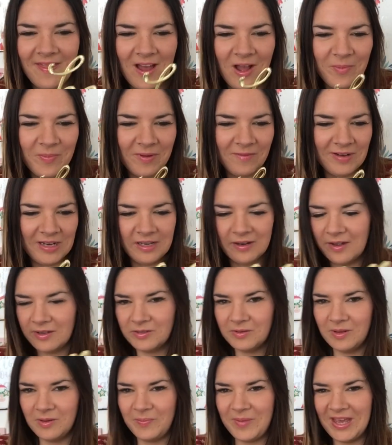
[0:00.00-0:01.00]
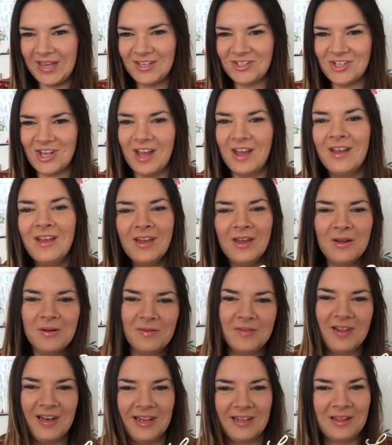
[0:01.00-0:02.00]
That'll be really nice for the picture,
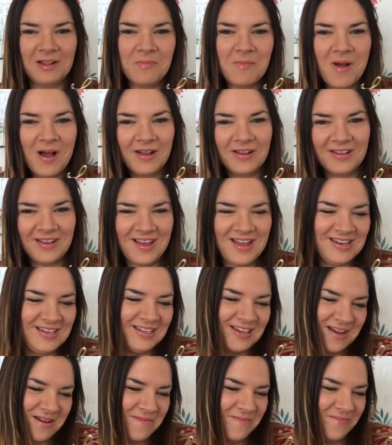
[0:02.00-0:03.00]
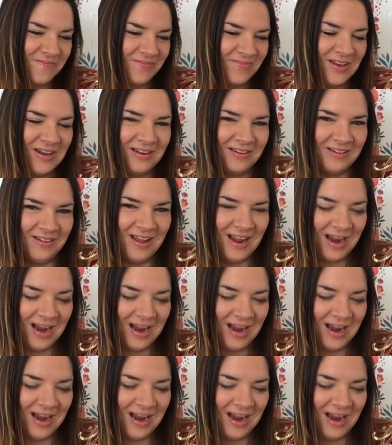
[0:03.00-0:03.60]
with a little mug and a little